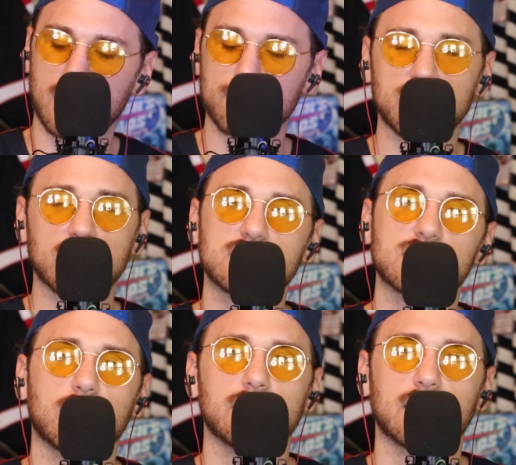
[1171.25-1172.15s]
be
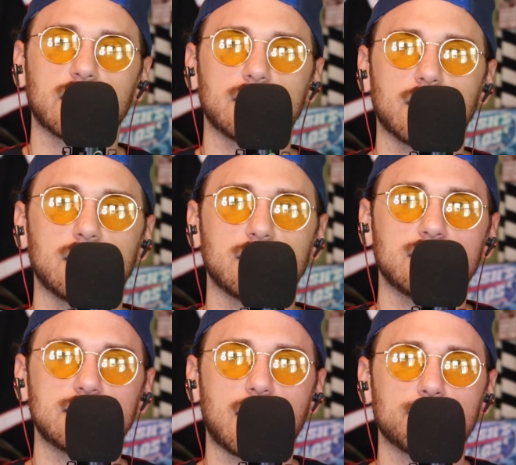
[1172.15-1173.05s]
exciting in the
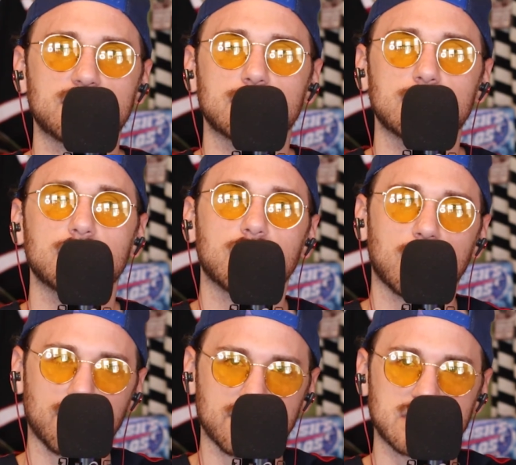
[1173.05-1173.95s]
depths
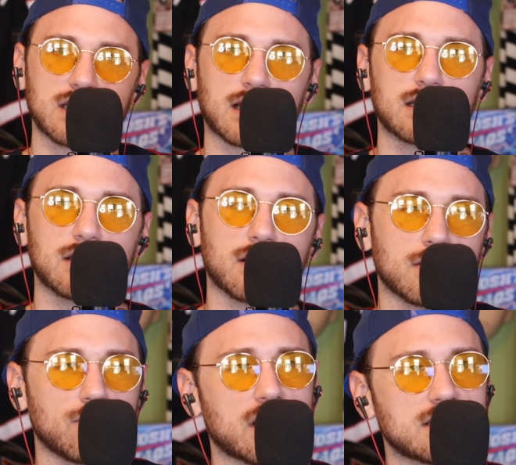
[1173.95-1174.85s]
of the secondary. And
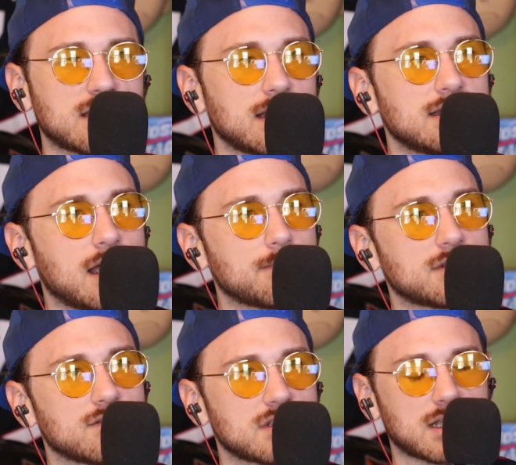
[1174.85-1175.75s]
when I say depth
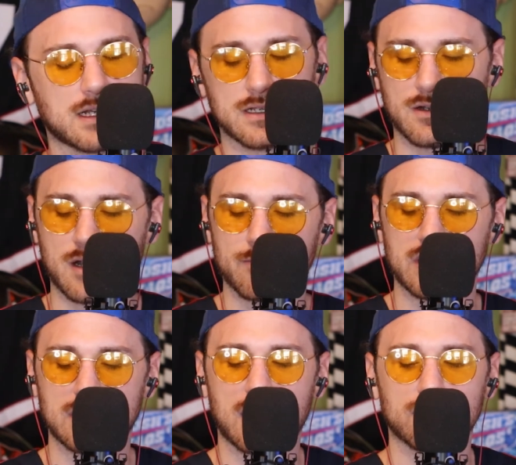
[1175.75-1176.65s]
of the secondary, I
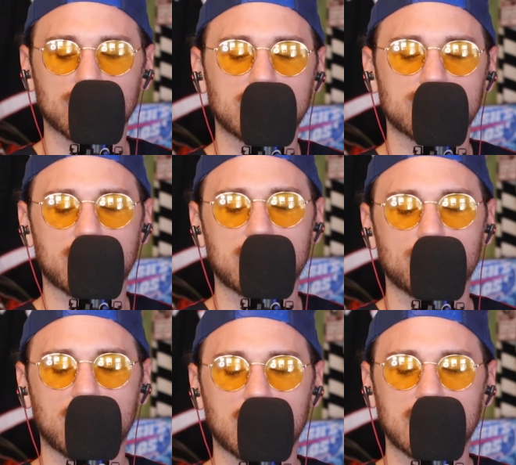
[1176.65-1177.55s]
mean not only Trey
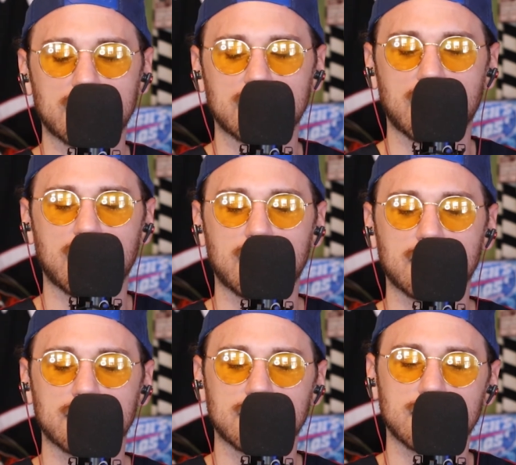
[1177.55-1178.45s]
White
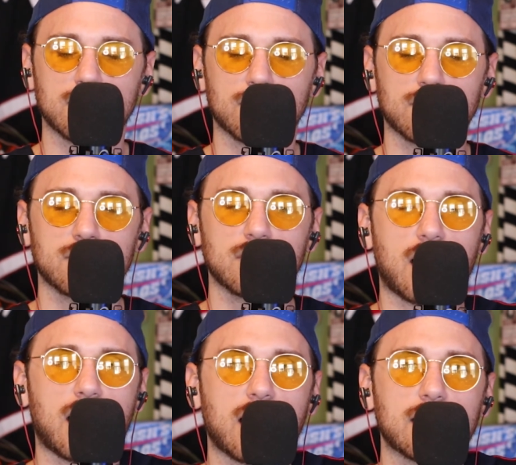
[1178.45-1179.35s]
and
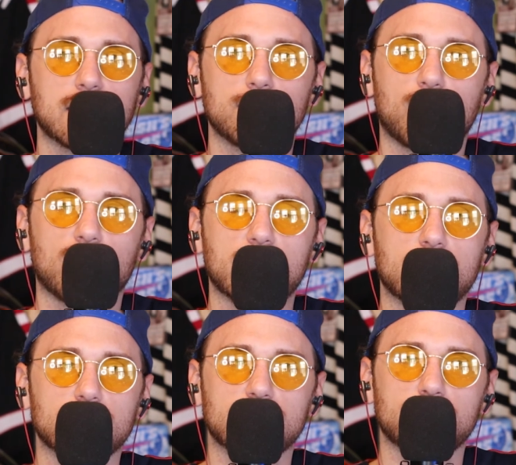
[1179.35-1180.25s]
Hyde,
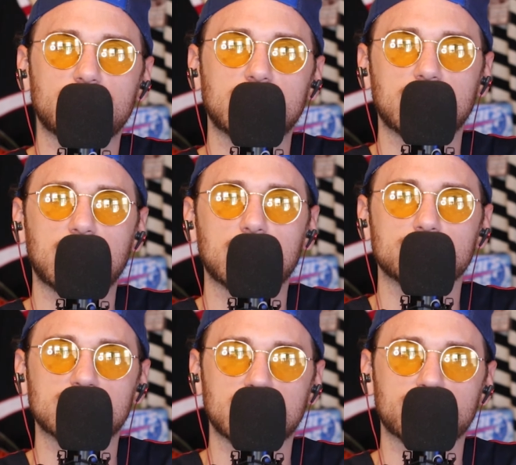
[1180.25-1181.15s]
Poyer, the big
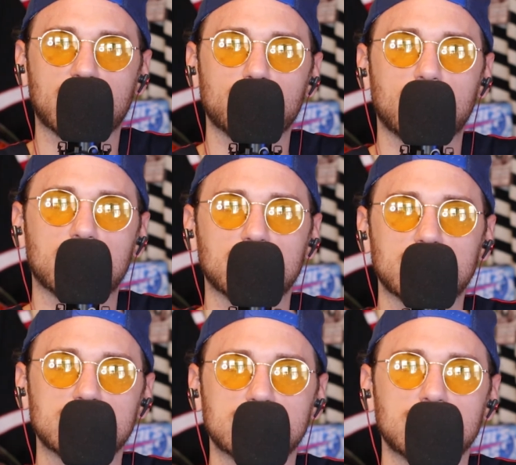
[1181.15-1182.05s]
names, Levi
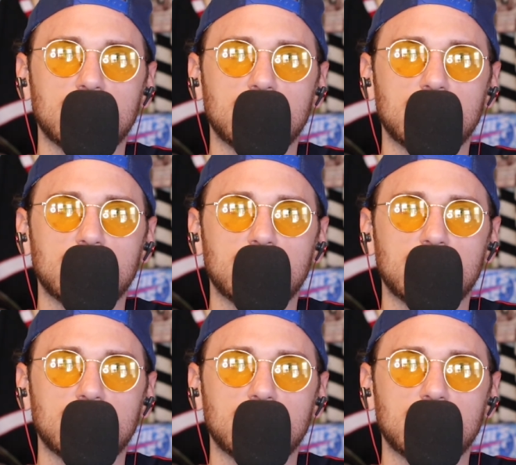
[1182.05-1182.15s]
Wallace,